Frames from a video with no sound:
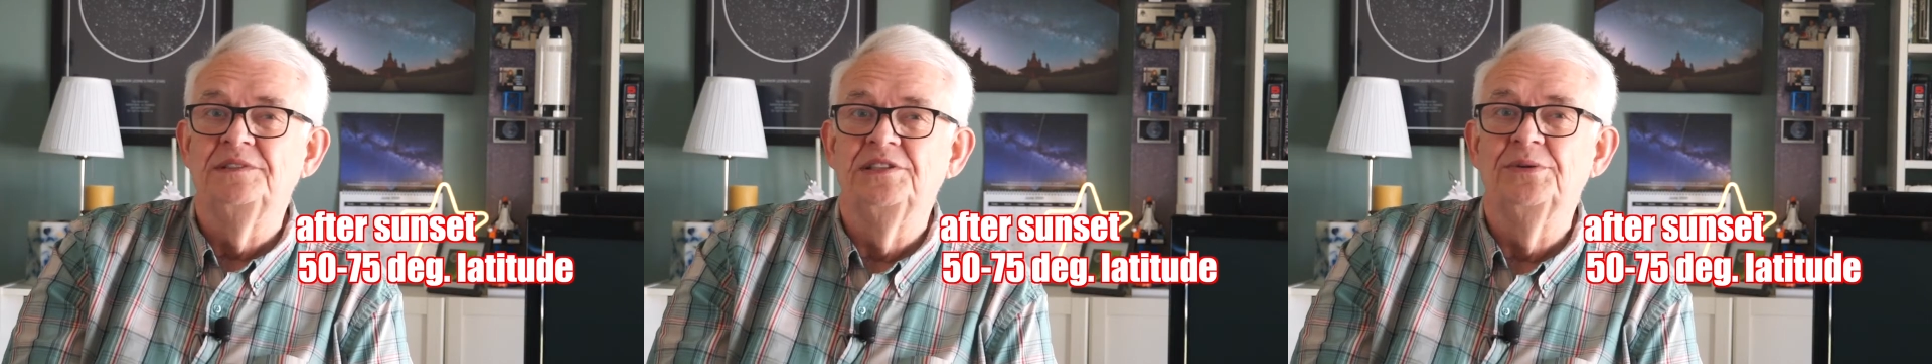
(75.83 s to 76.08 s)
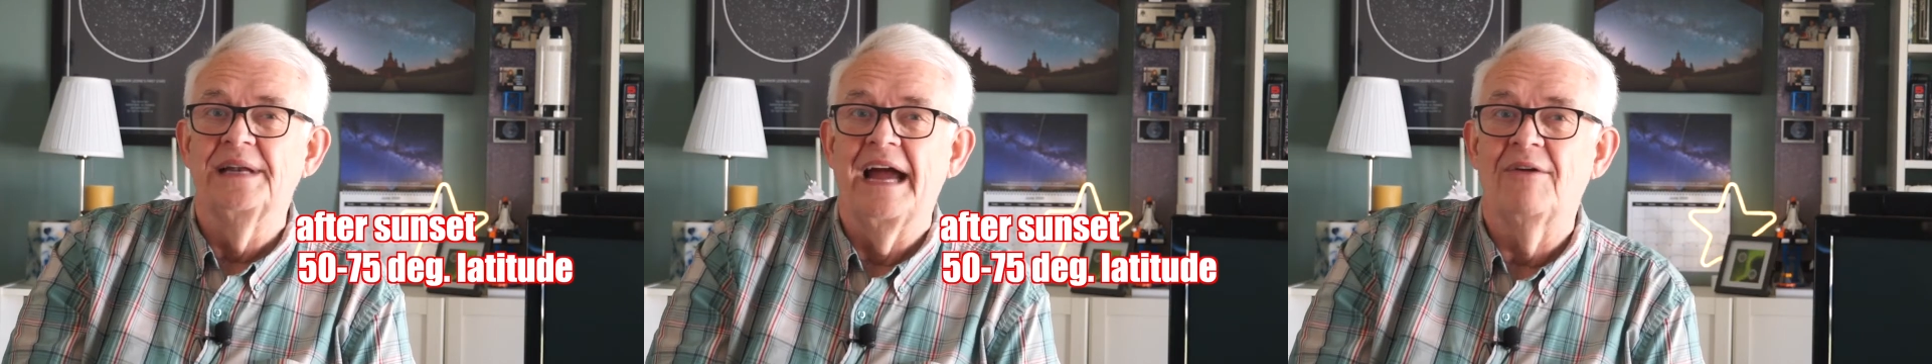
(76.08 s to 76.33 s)

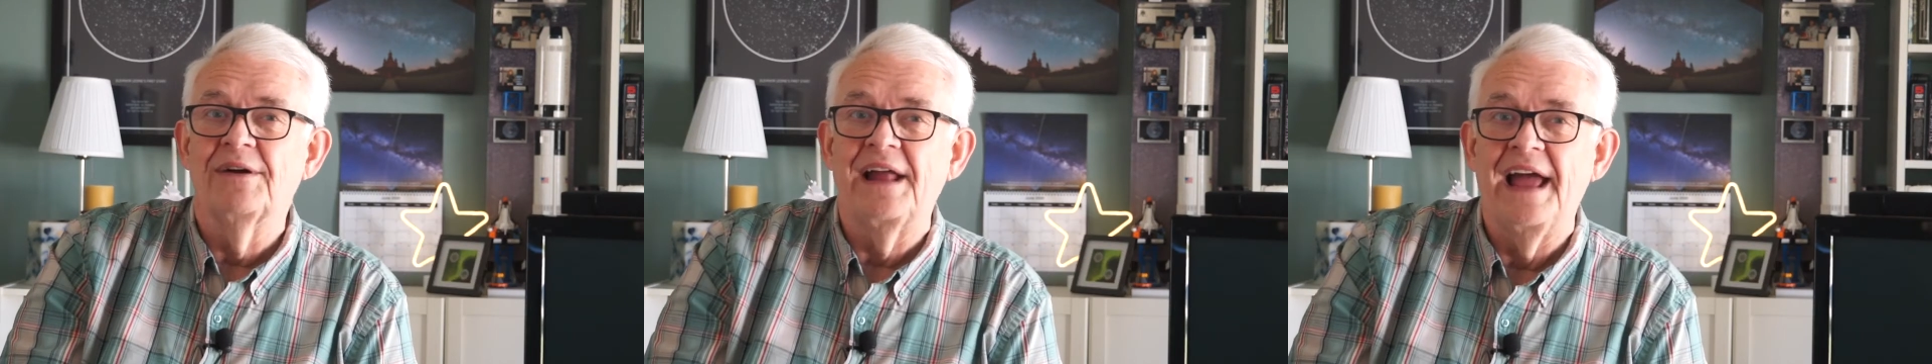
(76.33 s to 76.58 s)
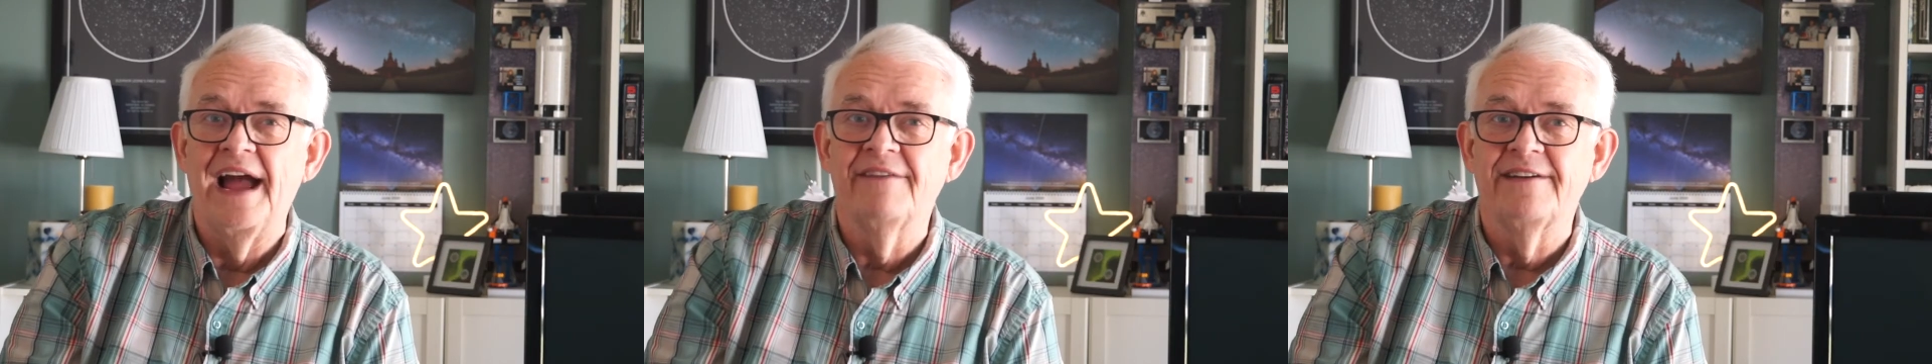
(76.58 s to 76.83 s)
to an hour and
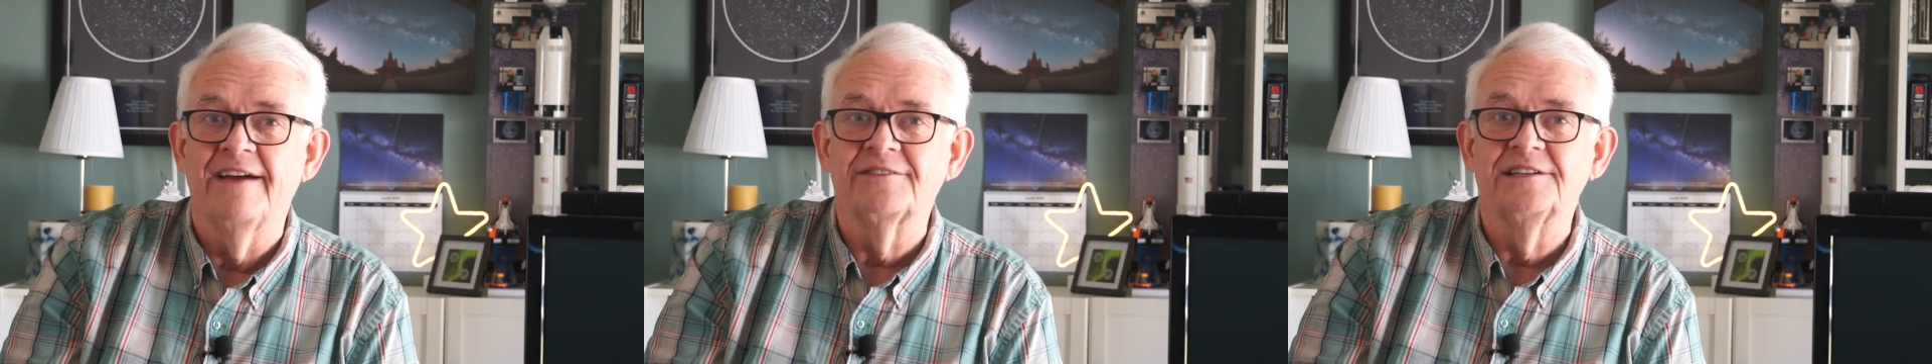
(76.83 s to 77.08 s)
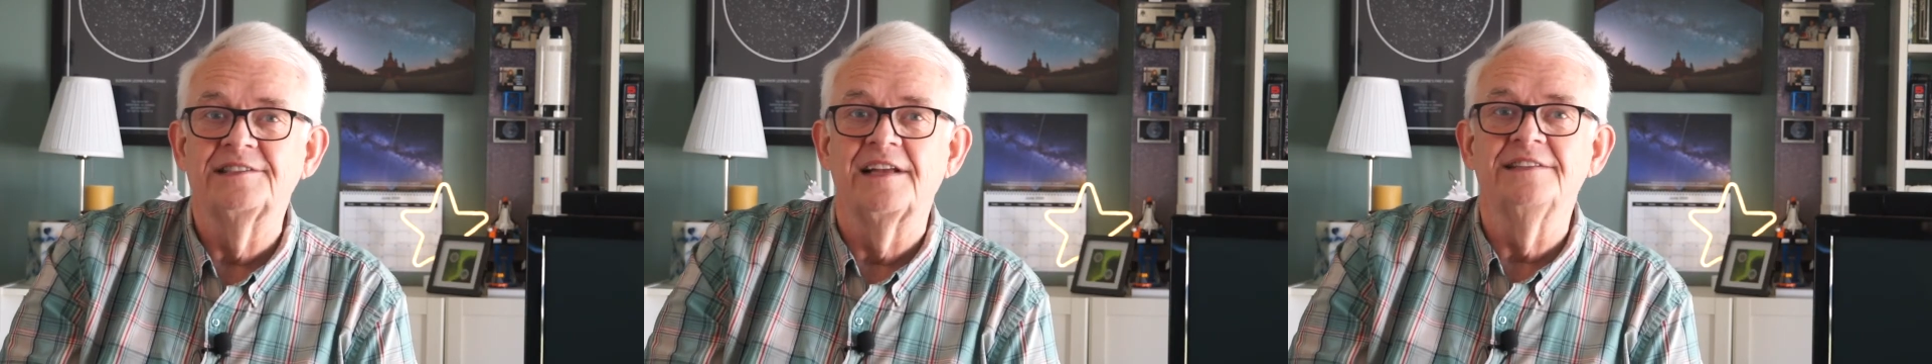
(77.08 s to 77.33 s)
a half
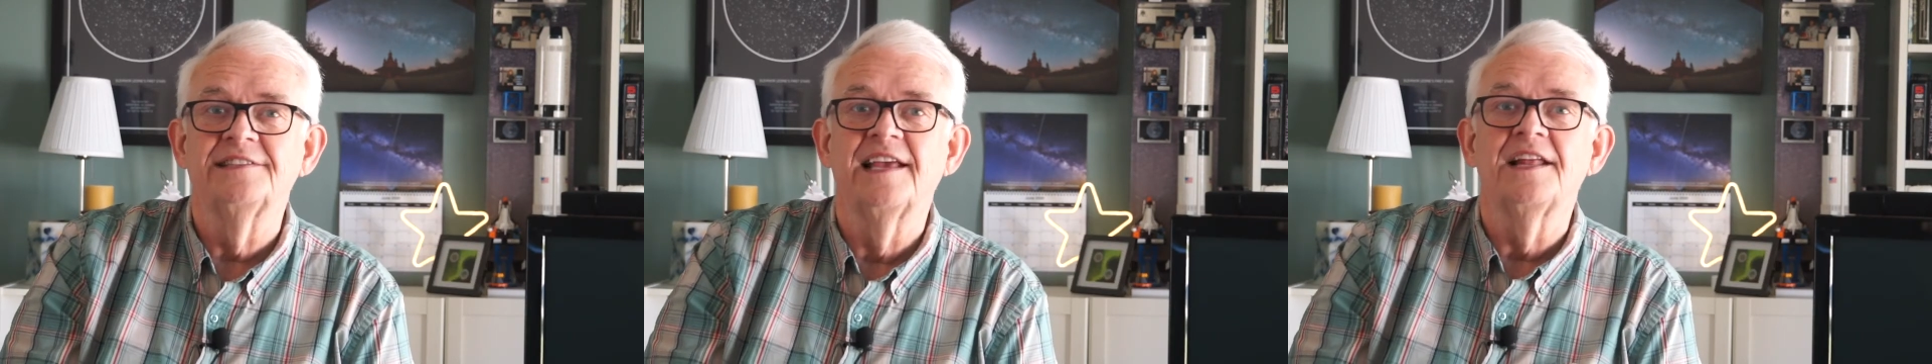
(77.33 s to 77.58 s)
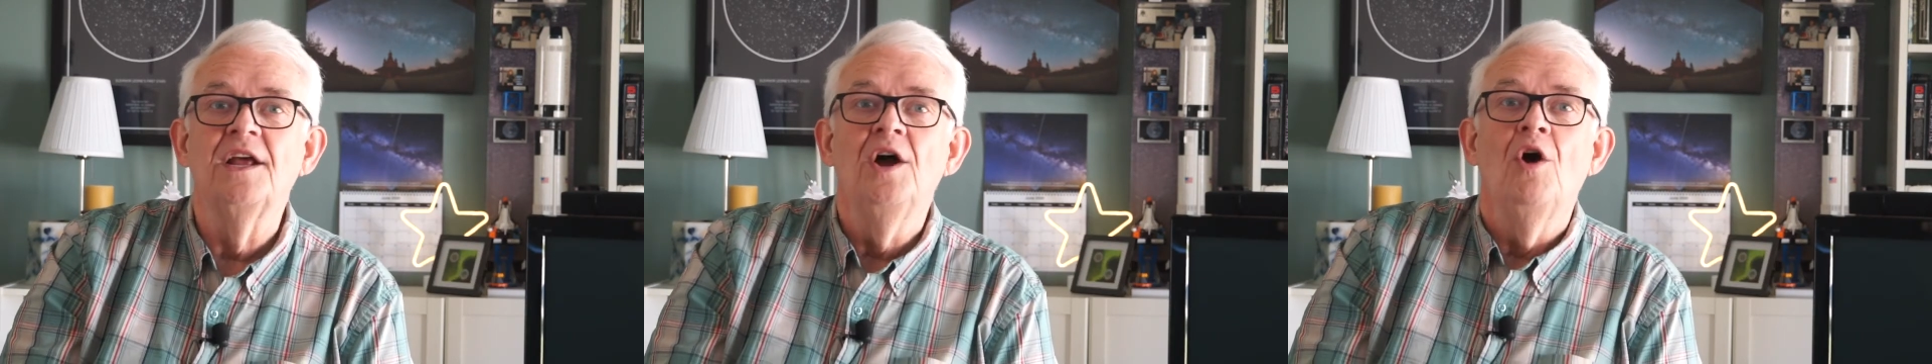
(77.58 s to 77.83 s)
after
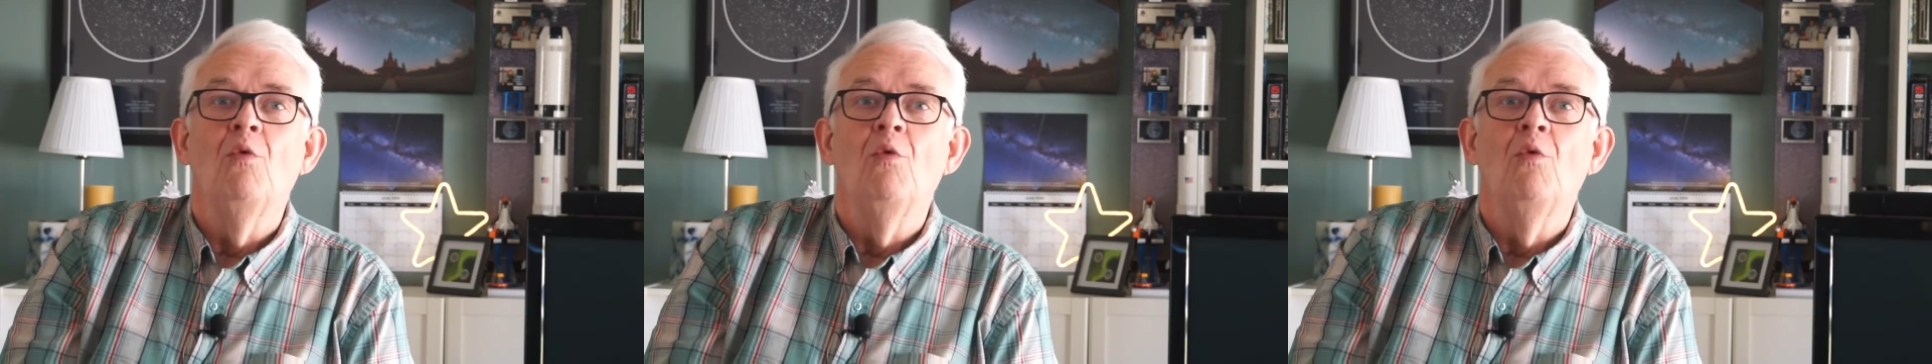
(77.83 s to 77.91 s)
sunset,